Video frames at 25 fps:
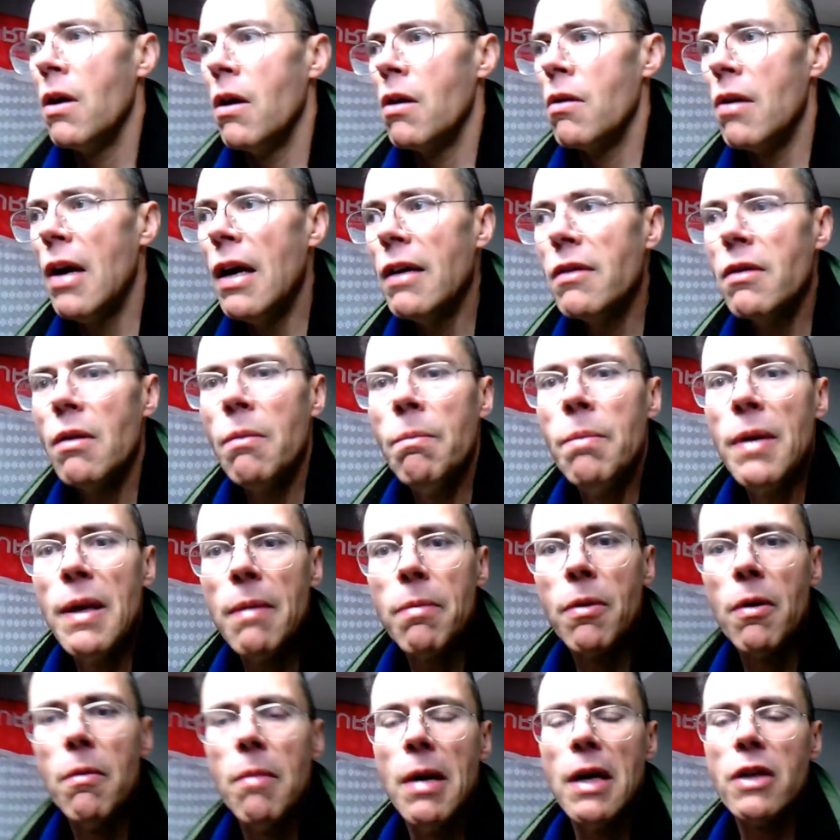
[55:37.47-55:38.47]
random
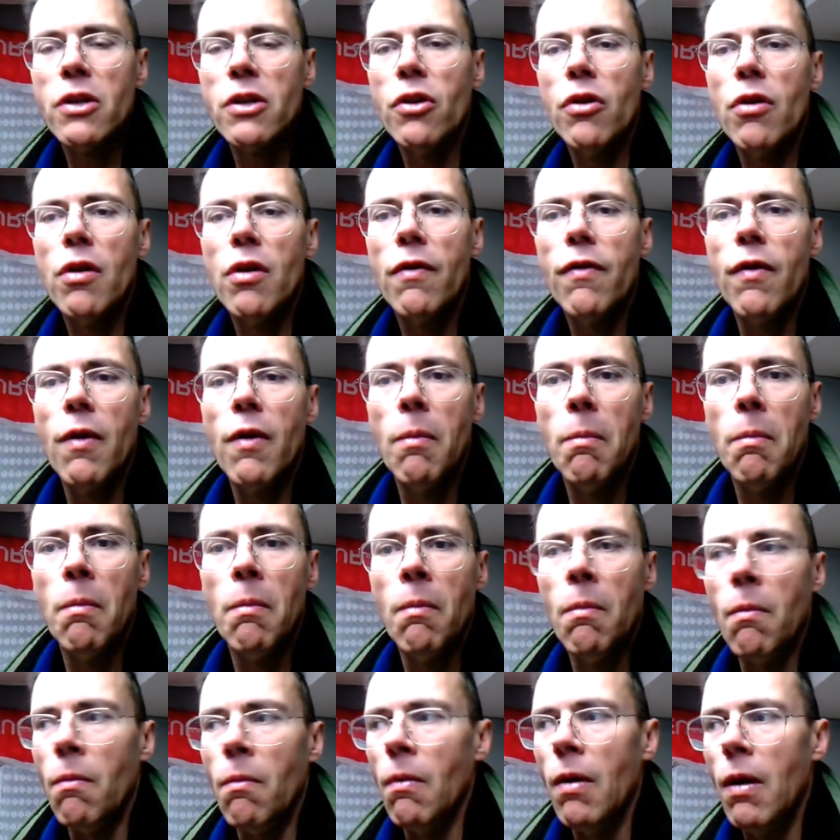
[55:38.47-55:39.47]
people, imagine you're
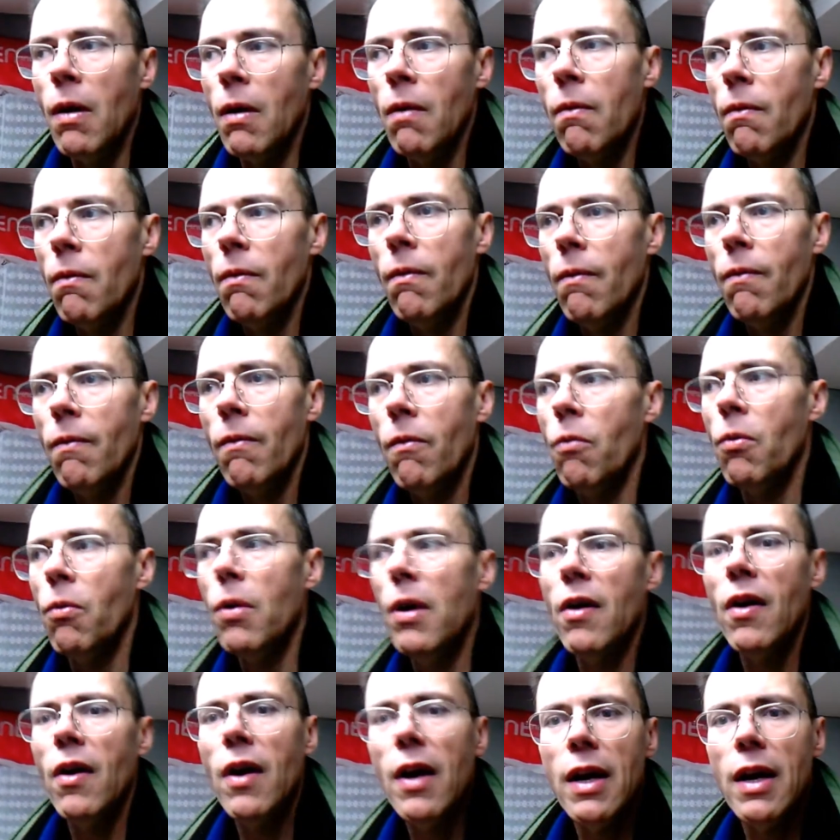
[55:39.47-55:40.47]
from
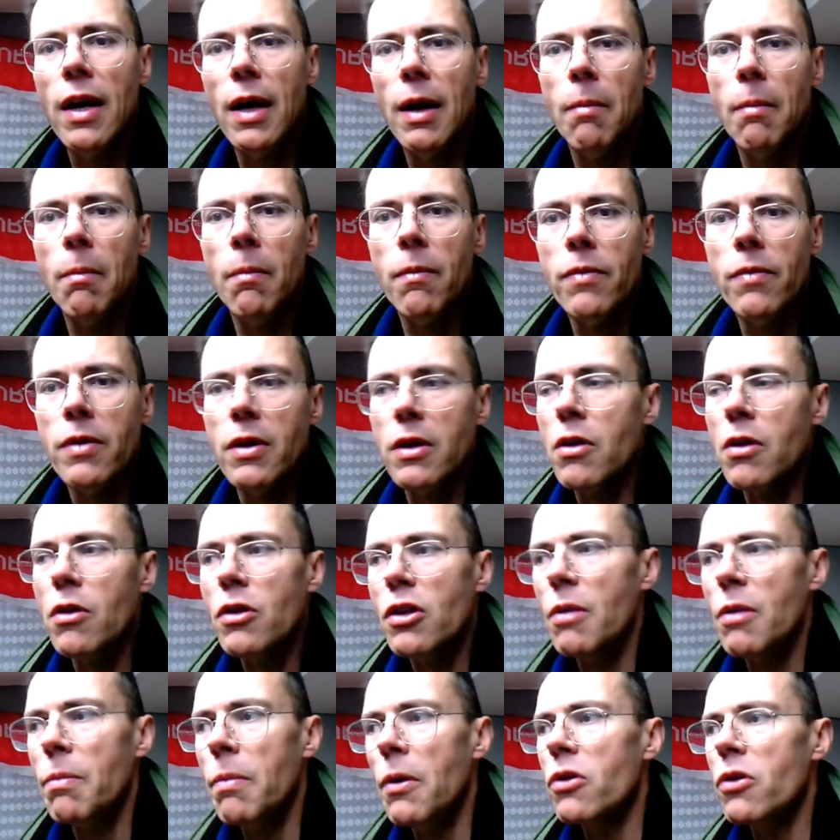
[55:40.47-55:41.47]
where I am, that you
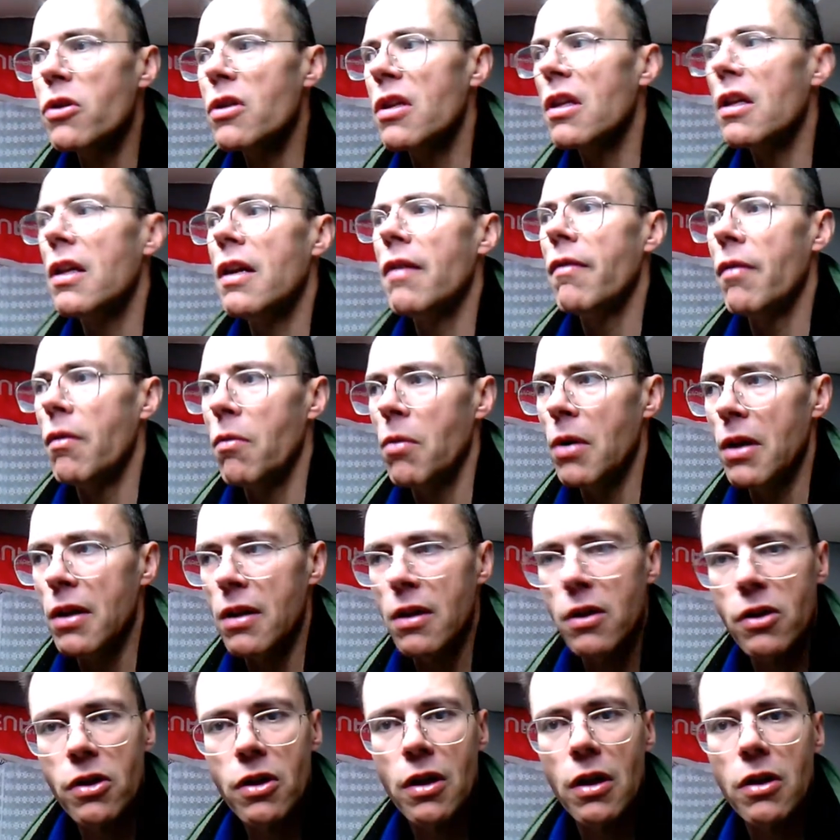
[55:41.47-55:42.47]
supposedly never were
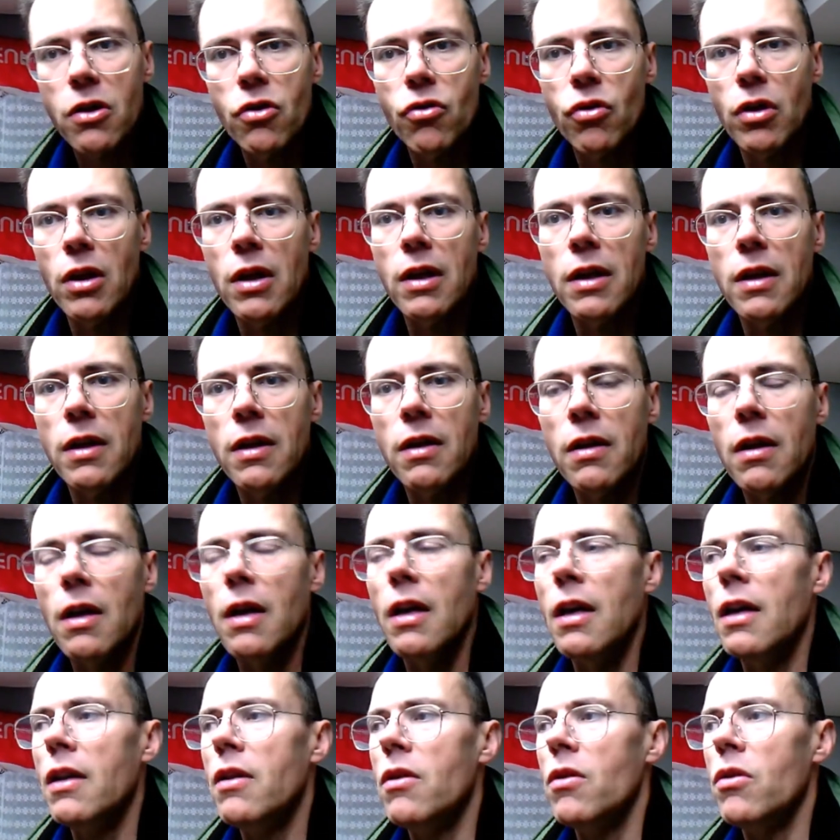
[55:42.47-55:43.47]
in this country
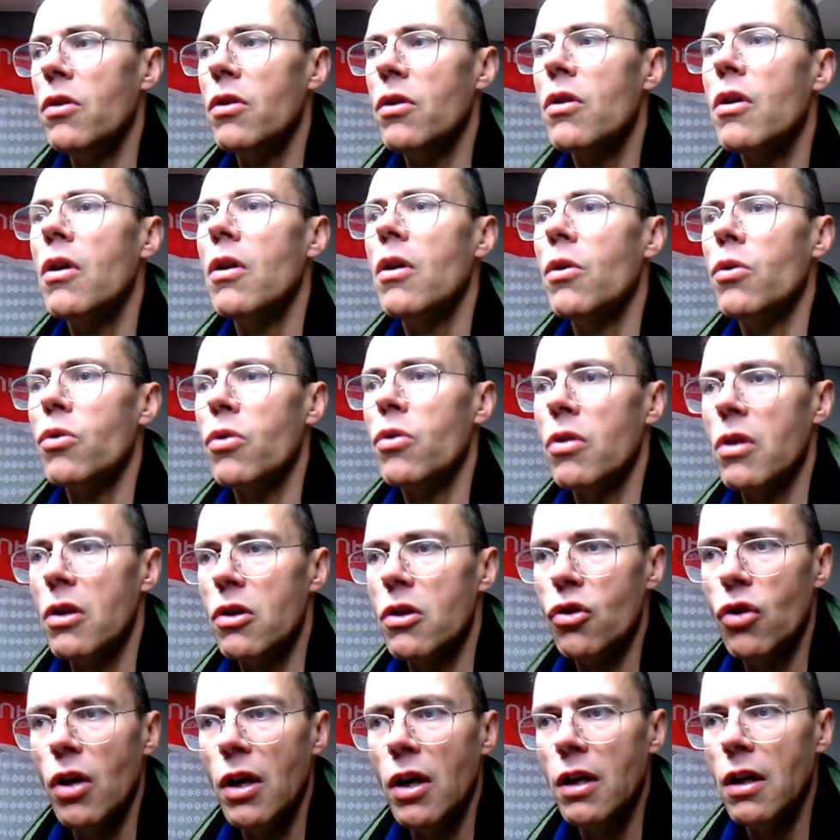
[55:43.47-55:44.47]
and you go to the
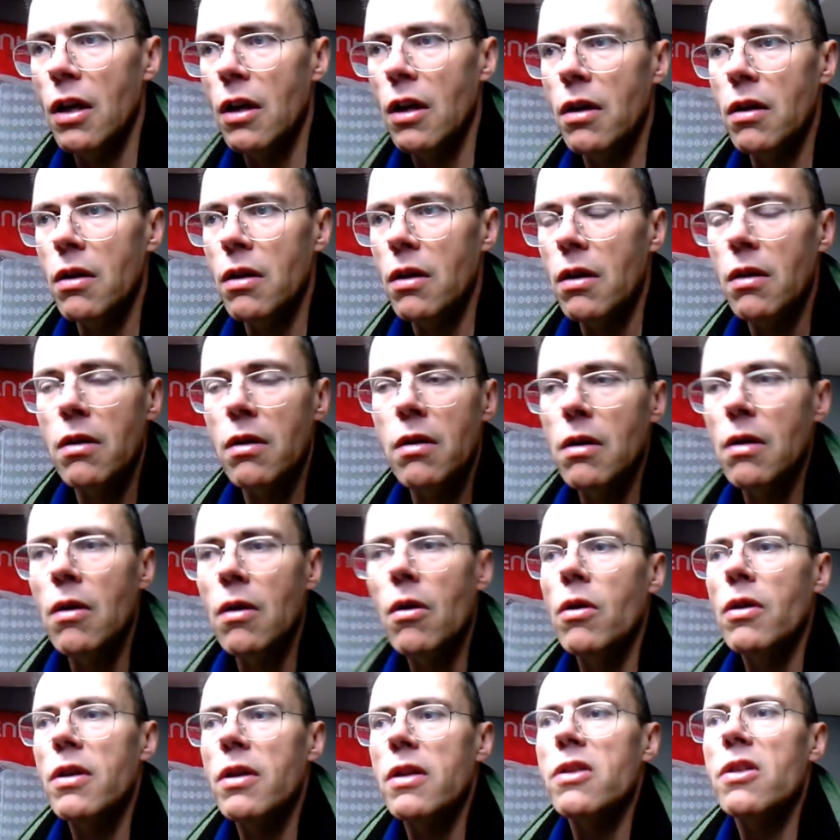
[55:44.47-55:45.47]
train and
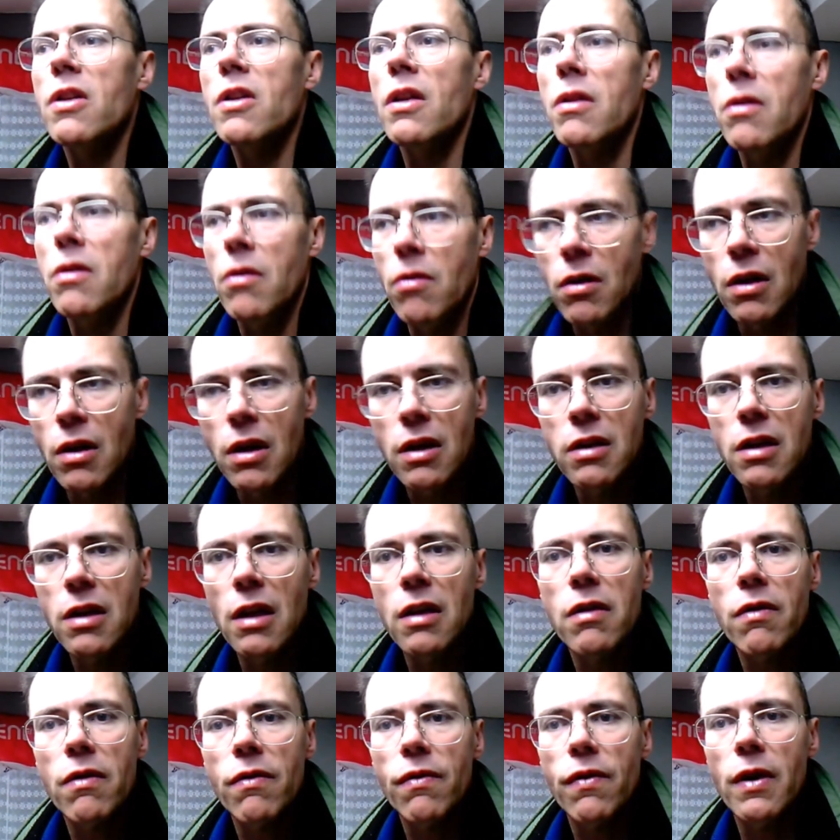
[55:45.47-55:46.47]
all of a sudden you
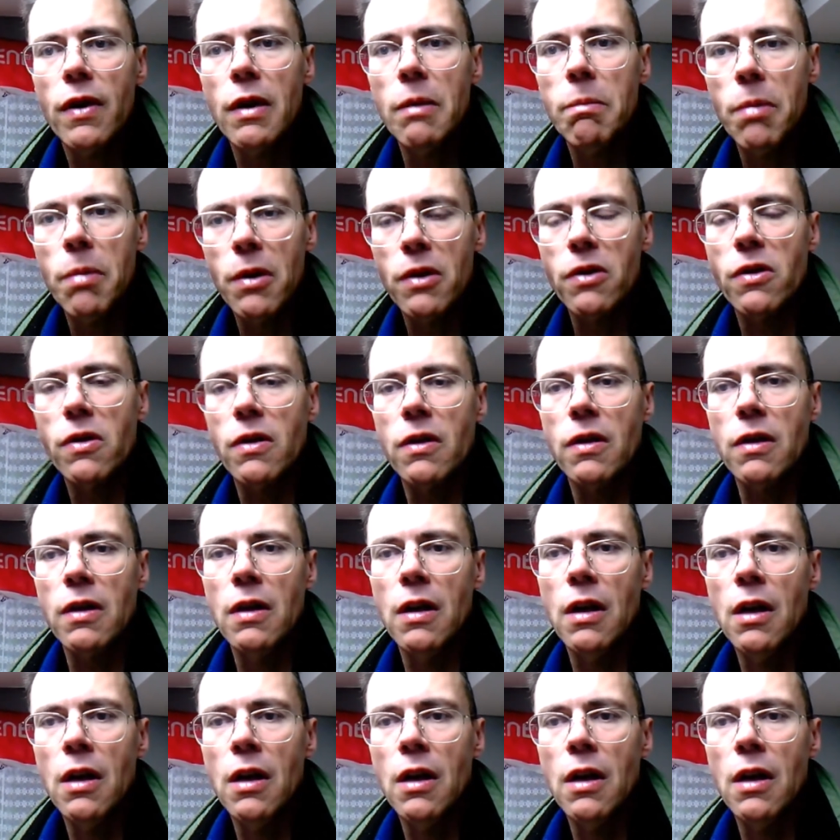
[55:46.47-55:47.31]
identify a person.